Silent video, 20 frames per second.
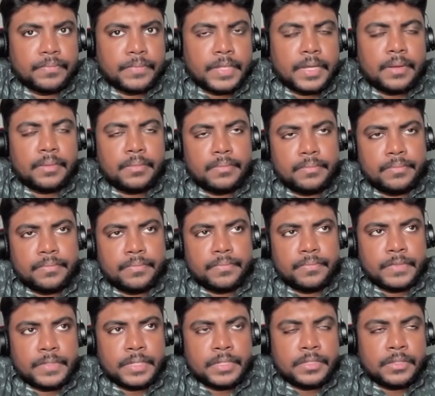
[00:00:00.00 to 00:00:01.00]
Yeah.
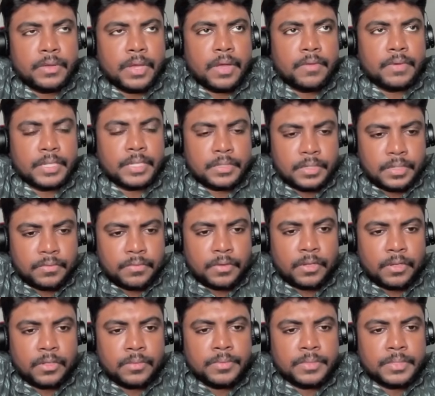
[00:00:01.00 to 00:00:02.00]
Since you have nested
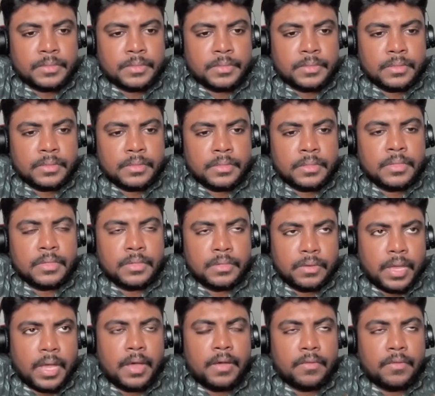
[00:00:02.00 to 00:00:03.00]
for loops,
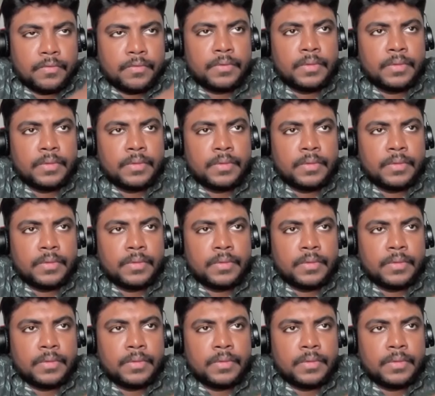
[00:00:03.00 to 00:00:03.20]
you have